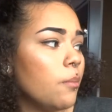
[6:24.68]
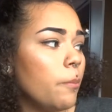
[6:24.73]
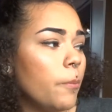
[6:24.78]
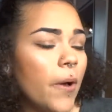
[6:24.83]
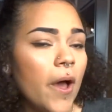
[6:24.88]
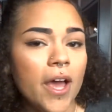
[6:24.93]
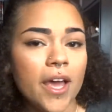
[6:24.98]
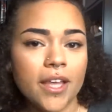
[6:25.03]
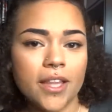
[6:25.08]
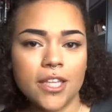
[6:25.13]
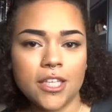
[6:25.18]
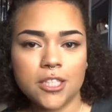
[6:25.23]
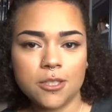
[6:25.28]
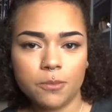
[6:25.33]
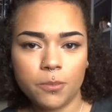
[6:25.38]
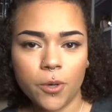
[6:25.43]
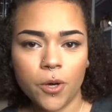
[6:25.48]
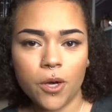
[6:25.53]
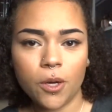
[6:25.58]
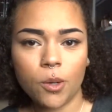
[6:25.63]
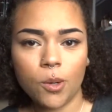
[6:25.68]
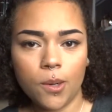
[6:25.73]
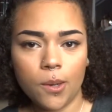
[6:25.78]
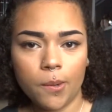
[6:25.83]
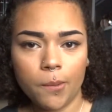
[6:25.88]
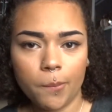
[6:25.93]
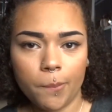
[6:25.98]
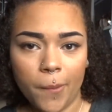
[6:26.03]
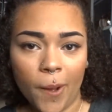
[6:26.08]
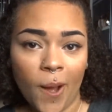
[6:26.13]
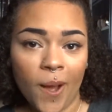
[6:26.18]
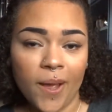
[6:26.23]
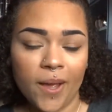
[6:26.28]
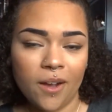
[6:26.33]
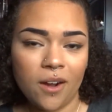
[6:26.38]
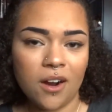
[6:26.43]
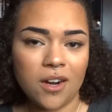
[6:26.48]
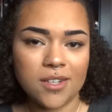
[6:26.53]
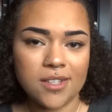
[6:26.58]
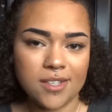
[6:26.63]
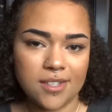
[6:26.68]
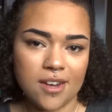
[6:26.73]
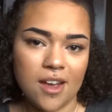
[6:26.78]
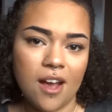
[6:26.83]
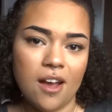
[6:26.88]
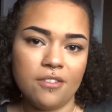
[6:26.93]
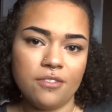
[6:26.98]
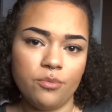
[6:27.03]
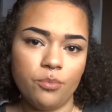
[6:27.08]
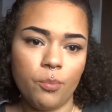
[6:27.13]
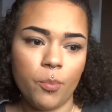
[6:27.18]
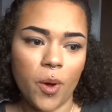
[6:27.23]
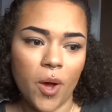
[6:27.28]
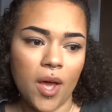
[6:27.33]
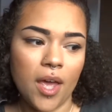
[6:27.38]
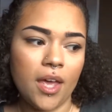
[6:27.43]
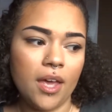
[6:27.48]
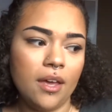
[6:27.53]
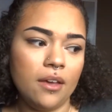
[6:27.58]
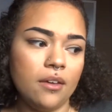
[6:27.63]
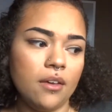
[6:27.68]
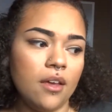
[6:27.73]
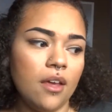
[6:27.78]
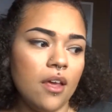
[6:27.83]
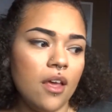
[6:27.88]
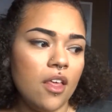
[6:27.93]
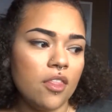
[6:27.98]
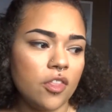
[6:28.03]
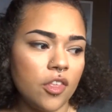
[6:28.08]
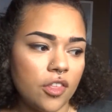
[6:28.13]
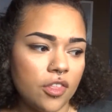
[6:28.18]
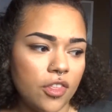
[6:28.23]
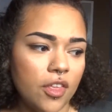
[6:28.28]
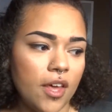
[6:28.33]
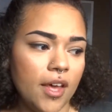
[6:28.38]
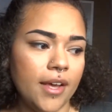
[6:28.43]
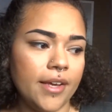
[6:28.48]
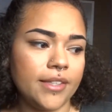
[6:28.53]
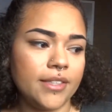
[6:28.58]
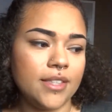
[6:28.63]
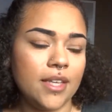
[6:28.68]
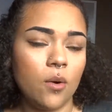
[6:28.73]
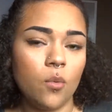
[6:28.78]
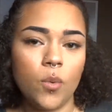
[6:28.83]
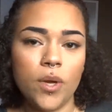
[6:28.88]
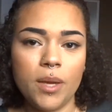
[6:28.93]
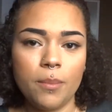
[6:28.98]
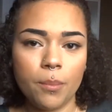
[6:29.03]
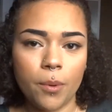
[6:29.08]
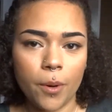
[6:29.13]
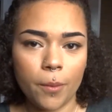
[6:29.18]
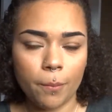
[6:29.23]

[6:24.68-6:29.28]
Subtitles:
buying this book, buying our stuff, buying the things that we